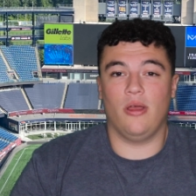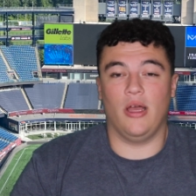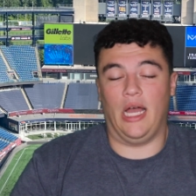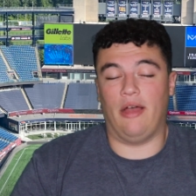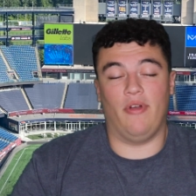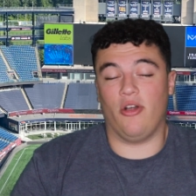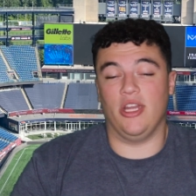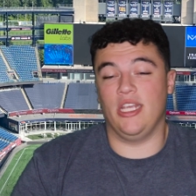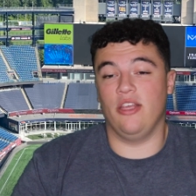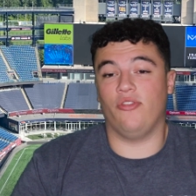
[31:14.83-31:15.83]

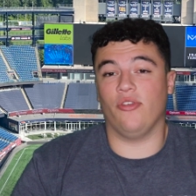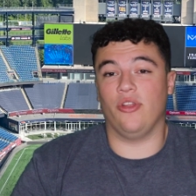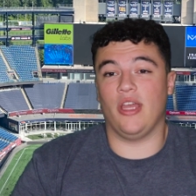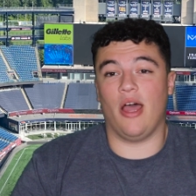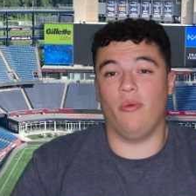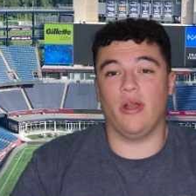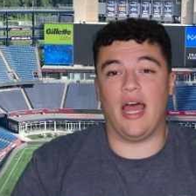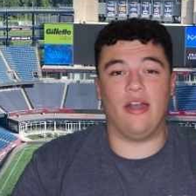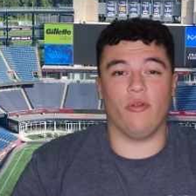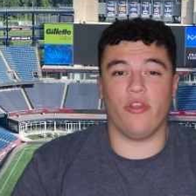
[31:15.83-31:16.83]
very easily.
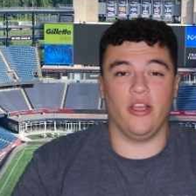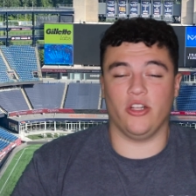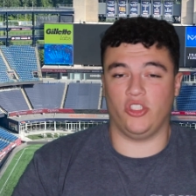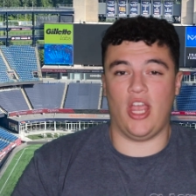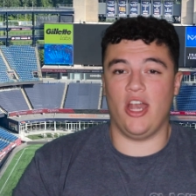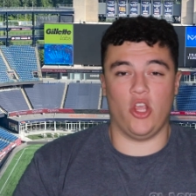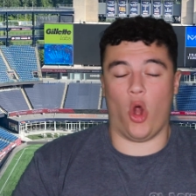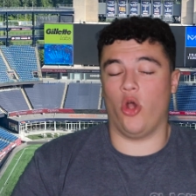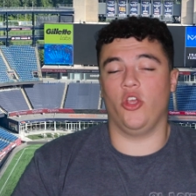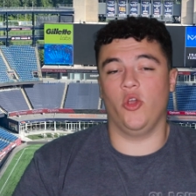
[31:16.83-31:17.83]
I don't think there's any
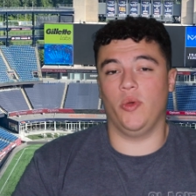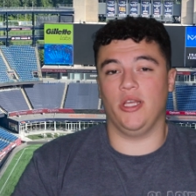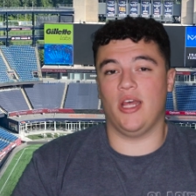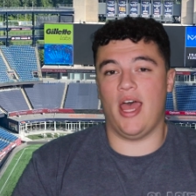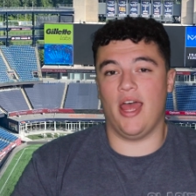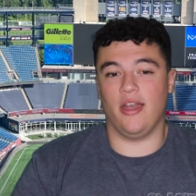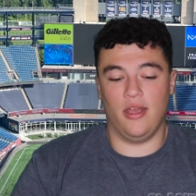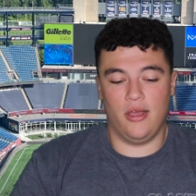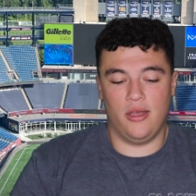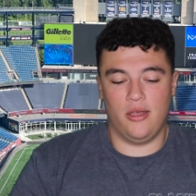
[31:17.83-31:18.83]
arguing that.
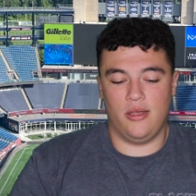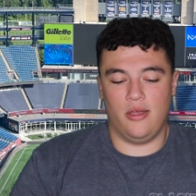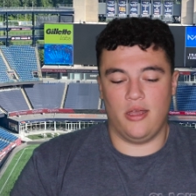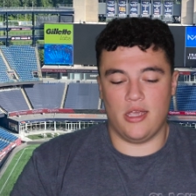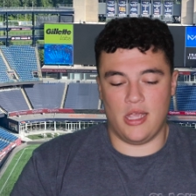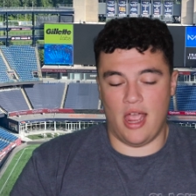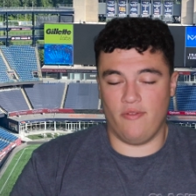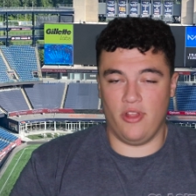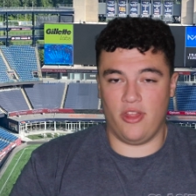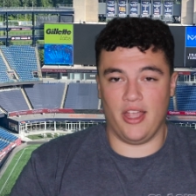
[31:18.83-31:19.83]

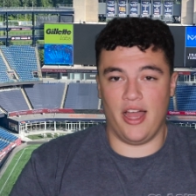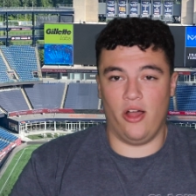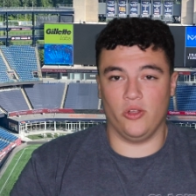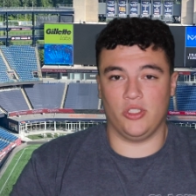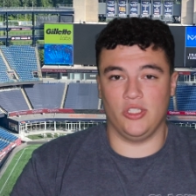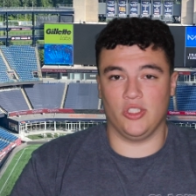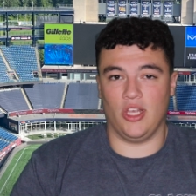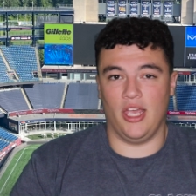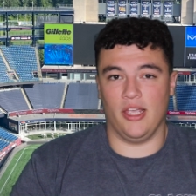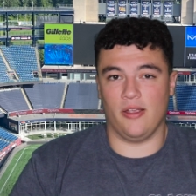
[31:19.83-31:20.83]
Everything else is
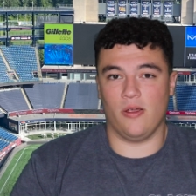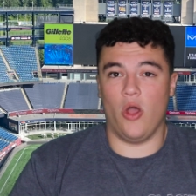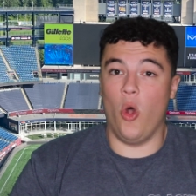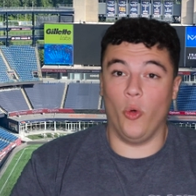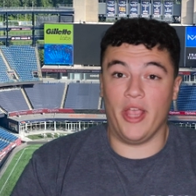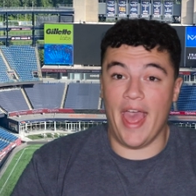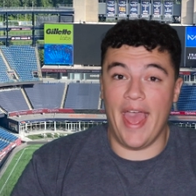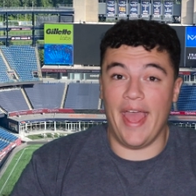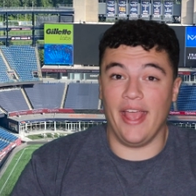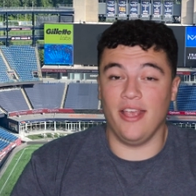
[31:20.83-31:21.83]
like
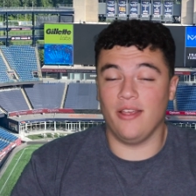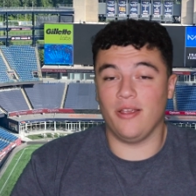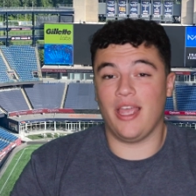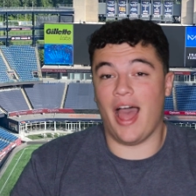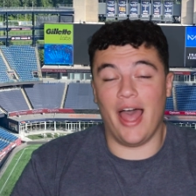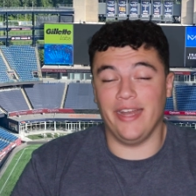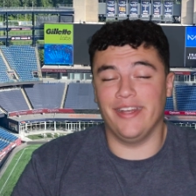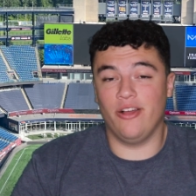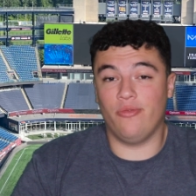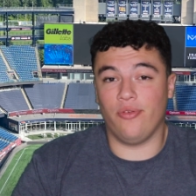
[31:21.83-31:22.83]
okay, kind
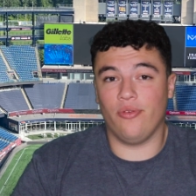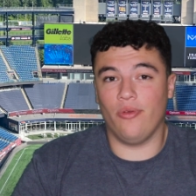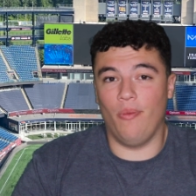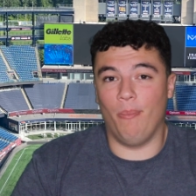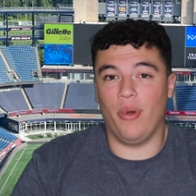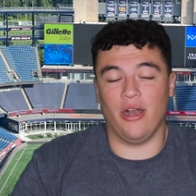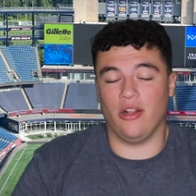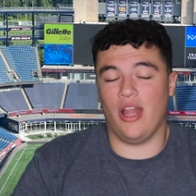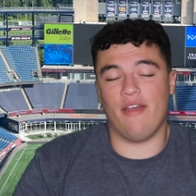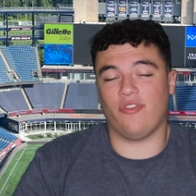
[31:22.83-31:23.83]
of,
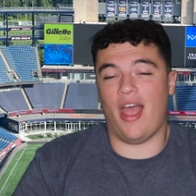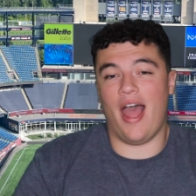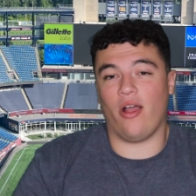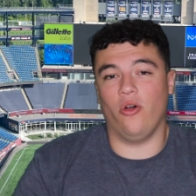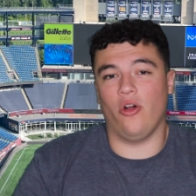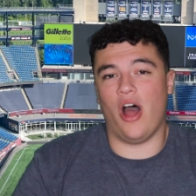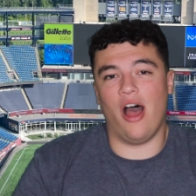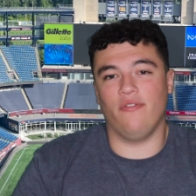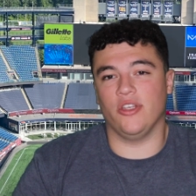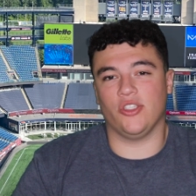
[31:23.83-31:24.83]
but left tackle
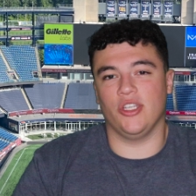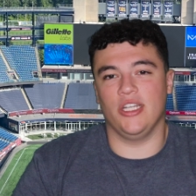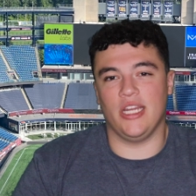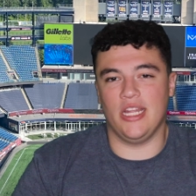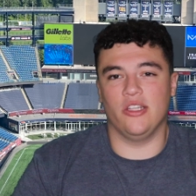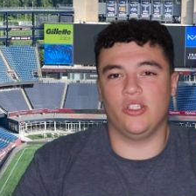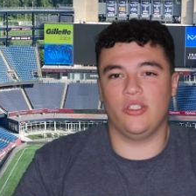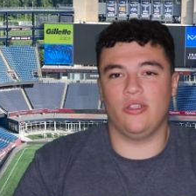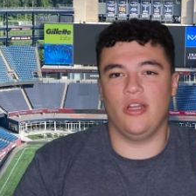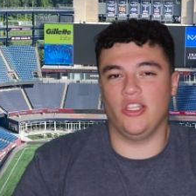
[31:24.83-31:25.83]
obviously
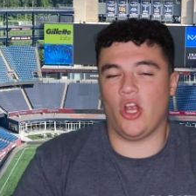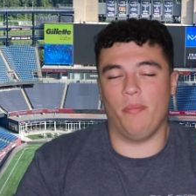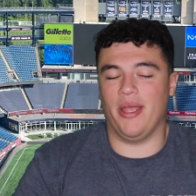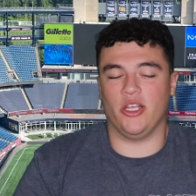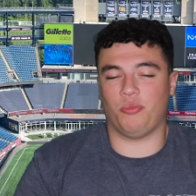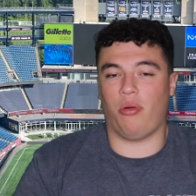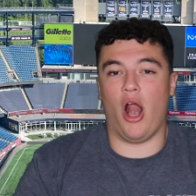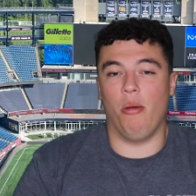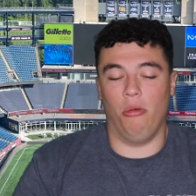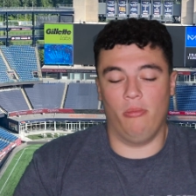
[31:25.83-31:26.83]
is our biggest
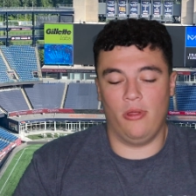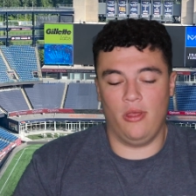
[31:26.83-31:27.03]
problem.